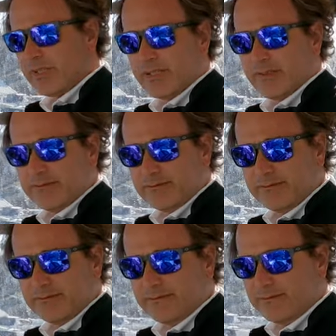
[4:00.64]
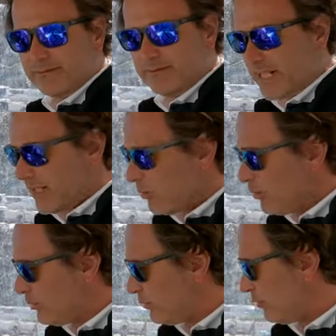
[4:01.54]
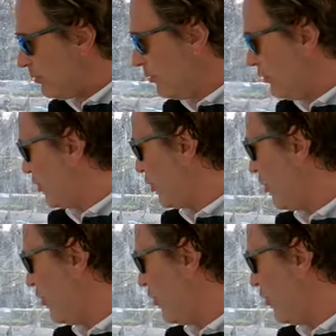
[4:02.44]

is uh, very good to show